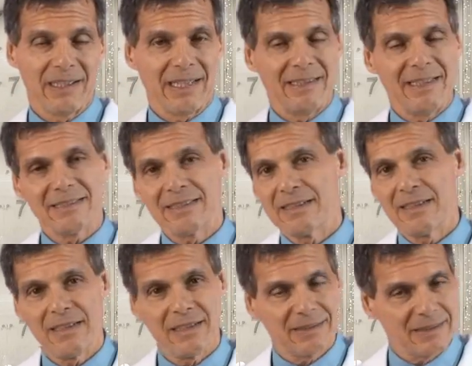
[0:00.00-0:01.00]
it doesn't
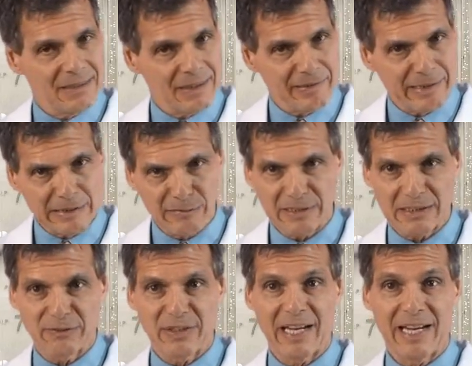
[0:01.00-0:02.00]
cause an increased
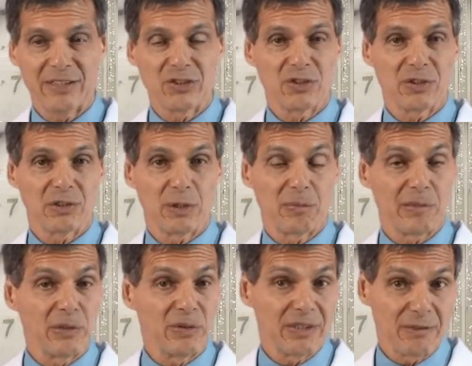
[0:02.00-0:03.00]
risk of cancer or
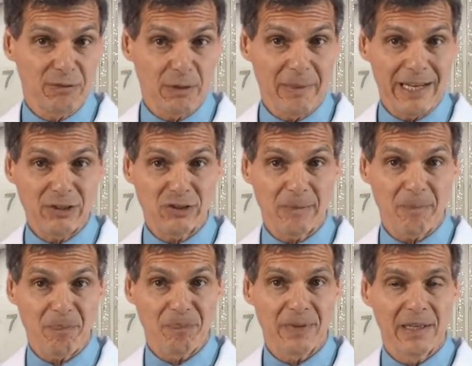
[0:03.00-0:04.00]
produce inflammation.
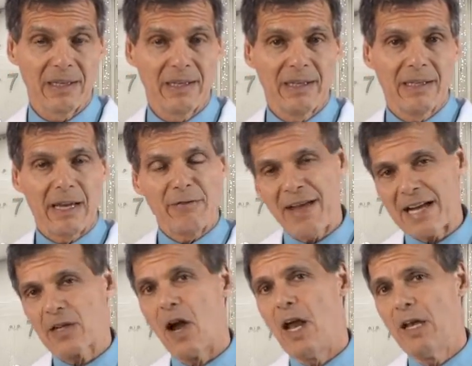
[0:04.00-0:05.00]
In
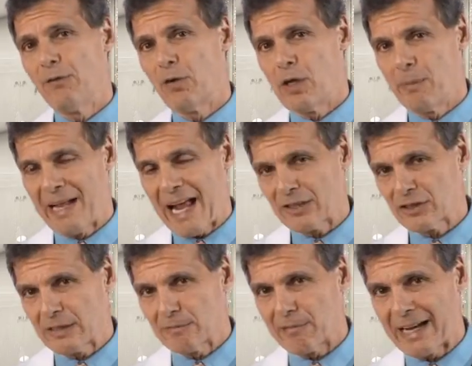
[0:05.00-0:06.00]
fact, olive oil may
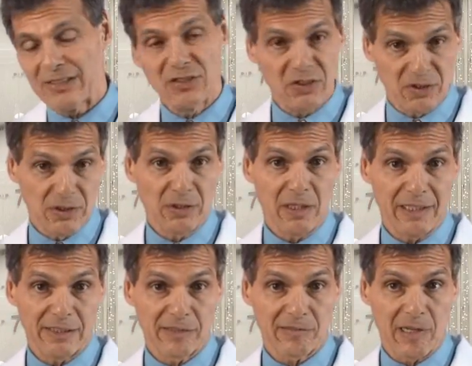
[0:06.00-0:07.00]
actually raise the good
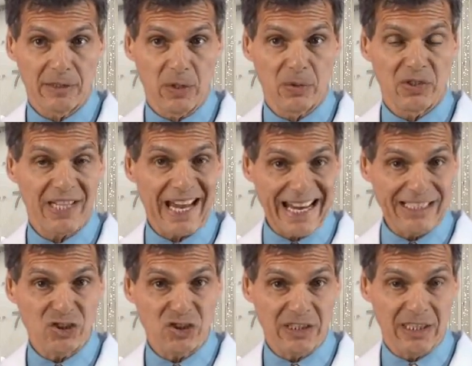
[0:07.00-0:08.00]
cholesterol known as
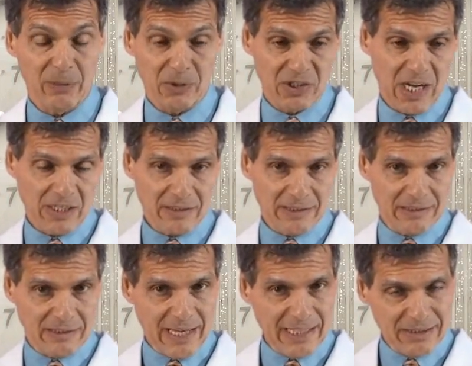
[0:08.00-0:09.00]
HDL, which actually
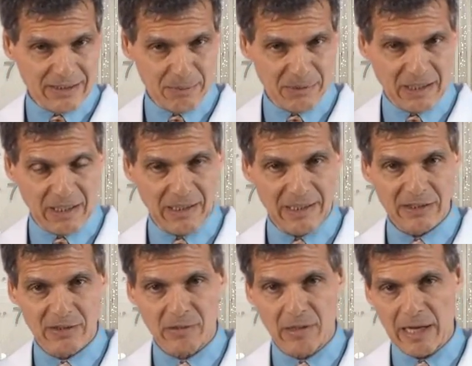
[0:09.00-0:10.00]
takes some of the
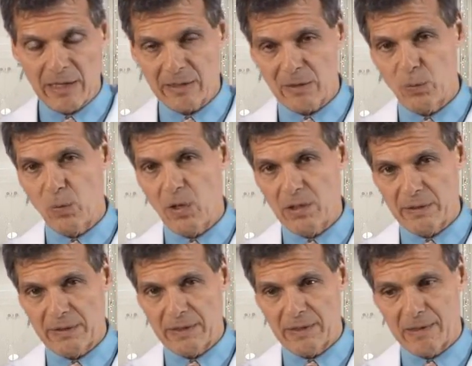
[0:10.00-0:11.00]
cholesterol out of the wall
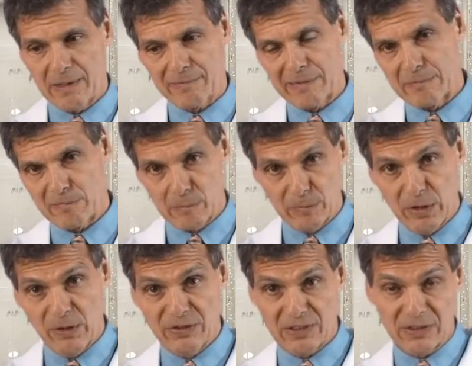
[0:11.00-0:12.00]
of the artery and
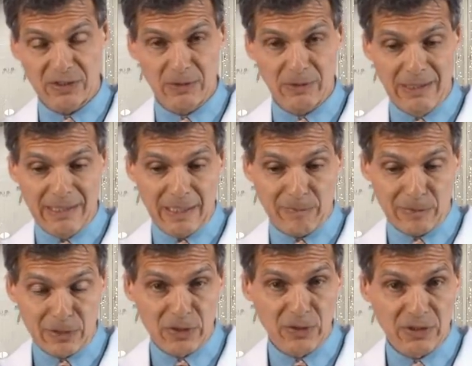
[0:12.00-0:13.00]
removes it, so it
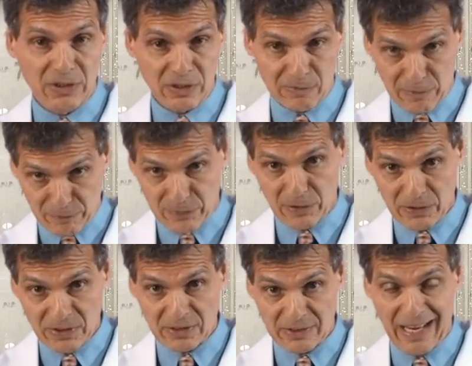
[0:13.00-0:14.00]
reduces or
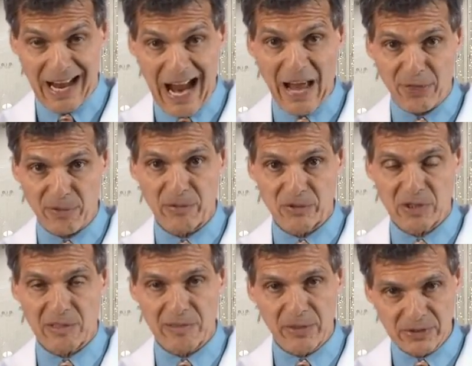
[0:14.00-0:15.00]
reverses
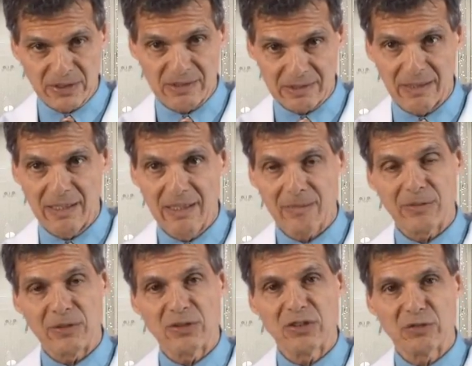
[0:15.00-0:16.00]
atherosclerosis and
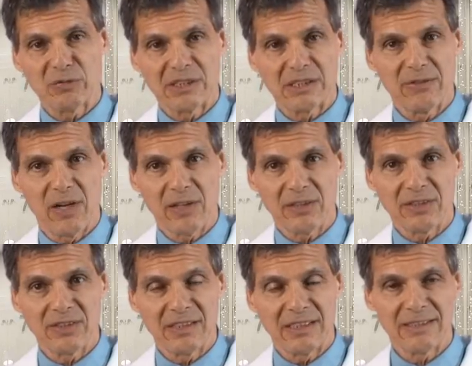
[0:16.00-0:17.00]
reduces the risk of heart
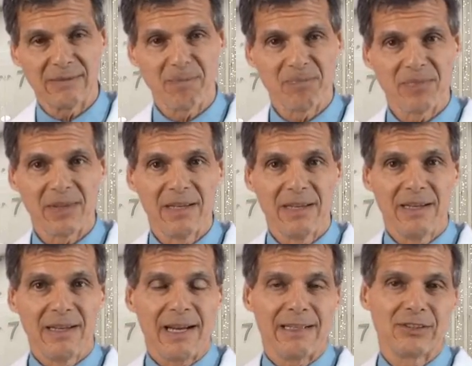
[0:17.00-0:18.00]
disease.
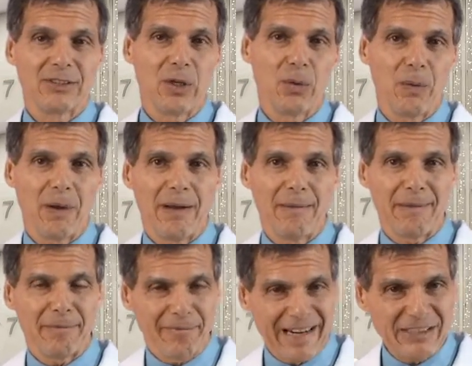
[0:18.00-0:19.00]
And so
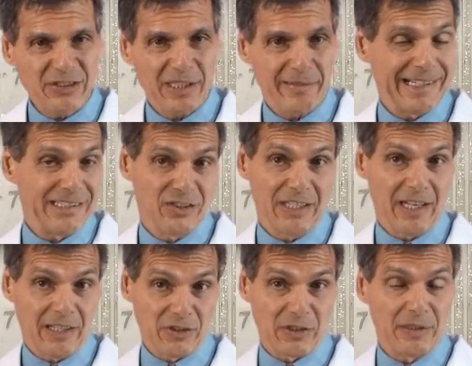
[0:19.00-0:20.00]
raising your
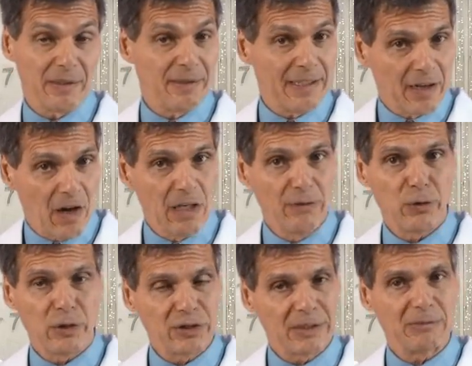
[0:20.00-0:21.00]
HDL is a good thing. Olive
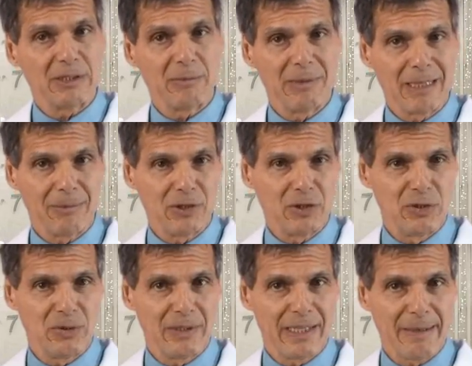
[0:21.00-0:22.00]
oil seems to be able to
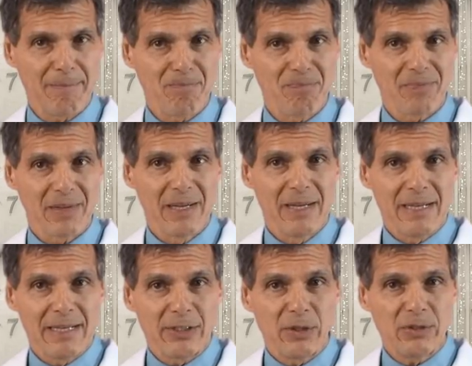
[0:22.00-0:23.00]
do that.
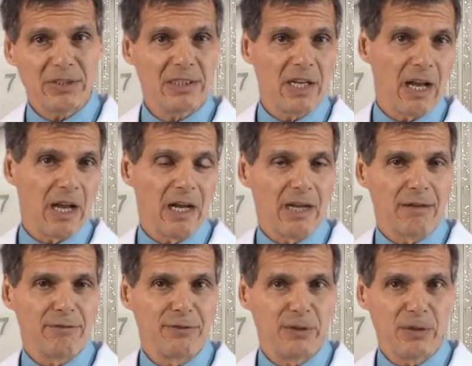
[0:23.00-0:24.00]
Now, using
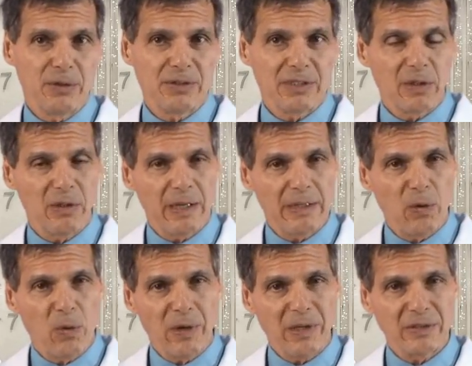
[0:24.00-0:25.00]
foods and
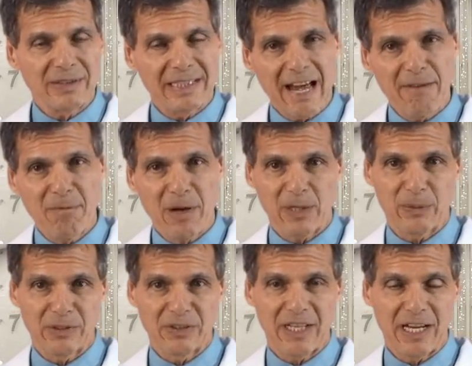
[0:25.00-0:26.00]
oils that have
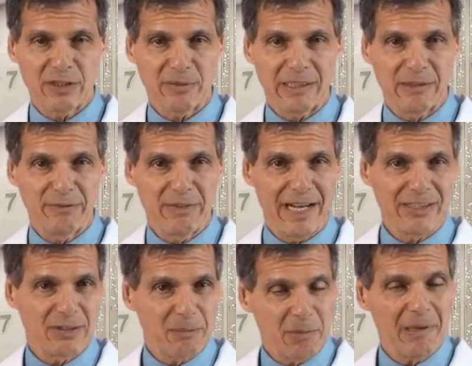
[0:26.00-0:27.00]
monounsaturated
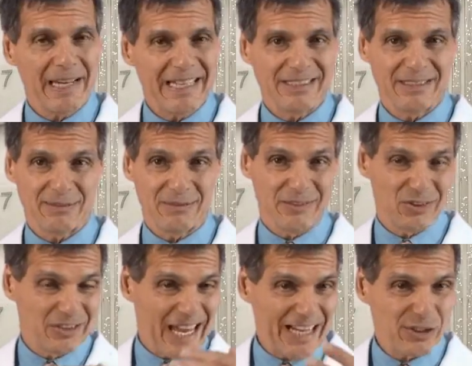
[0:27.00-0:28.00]
fats in place of
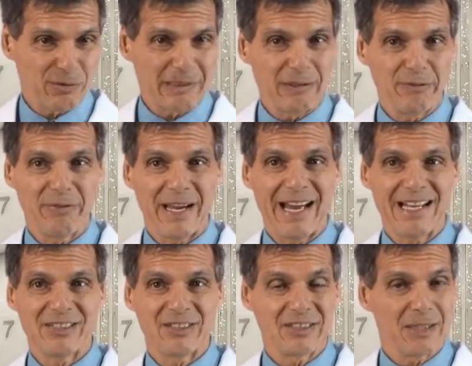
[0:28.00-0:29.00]
saturated
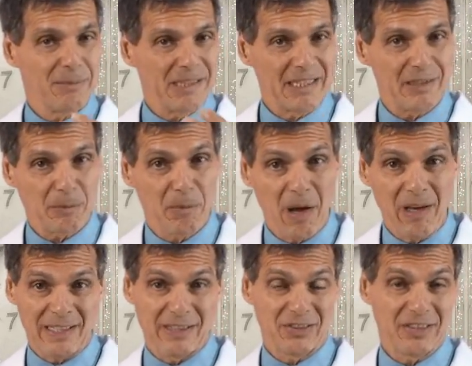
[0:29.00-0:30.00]
fats and some of the other
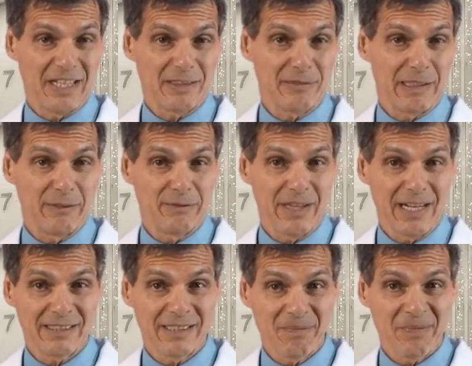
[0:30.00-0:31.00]
polyunsaturated
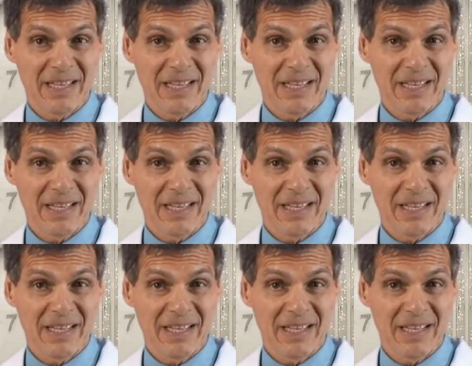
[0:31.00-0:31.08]
fats